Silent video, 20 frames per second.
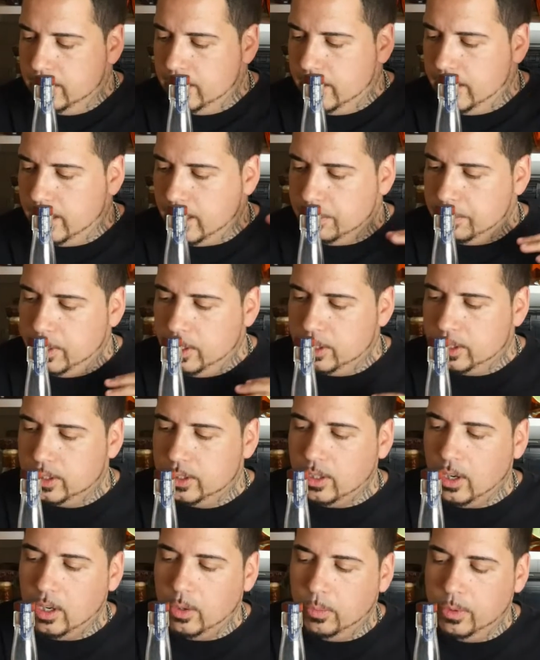and I'm gonna
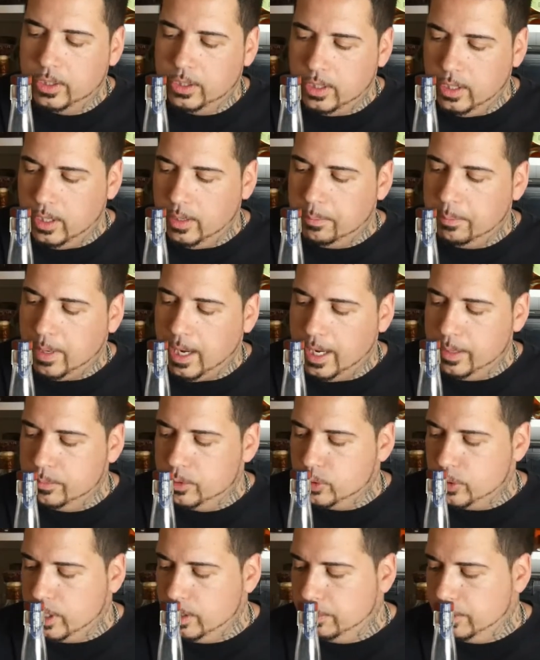start with the Pipe
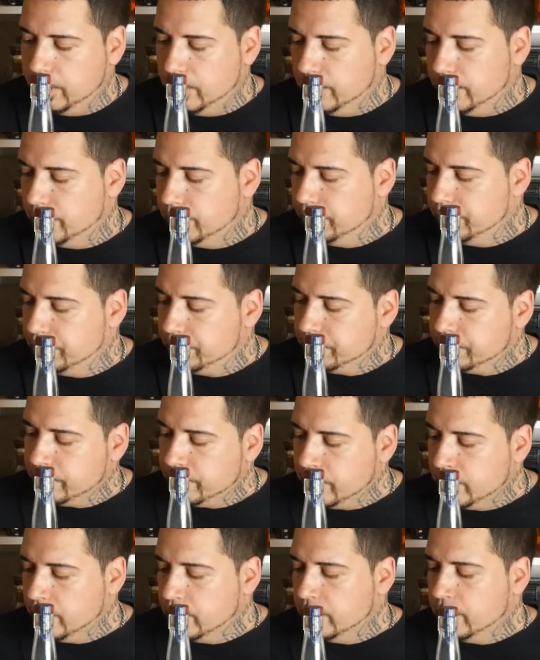Dream here.
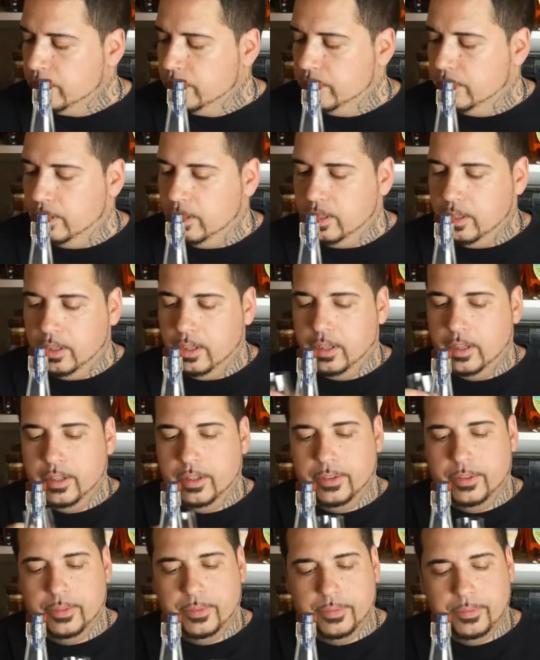All
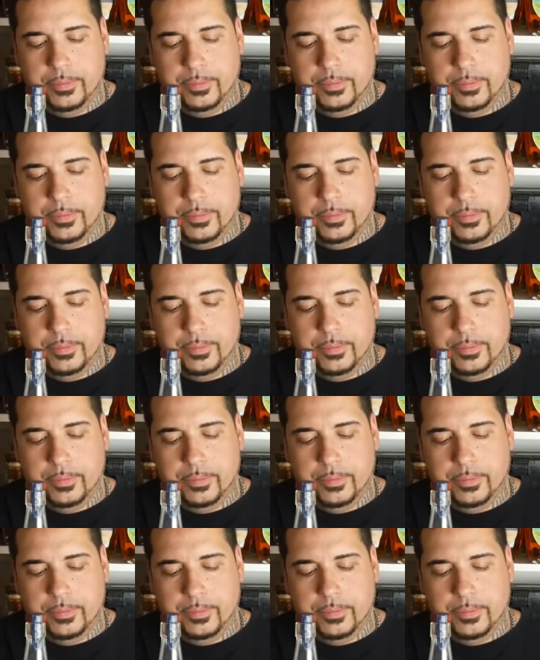right,